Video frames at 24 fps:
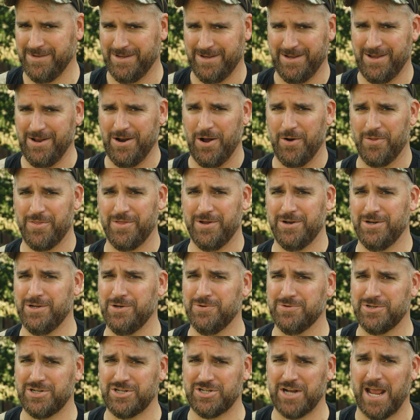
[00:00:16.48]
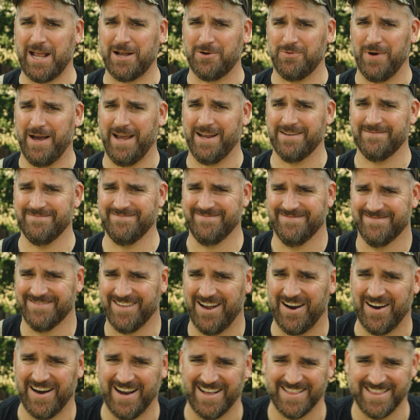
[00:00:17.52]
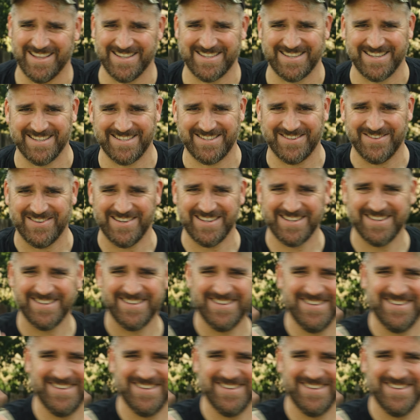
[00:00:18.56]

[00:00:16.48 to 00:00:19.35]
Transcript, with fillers: you know, the new shake weight. All right, let's get to it.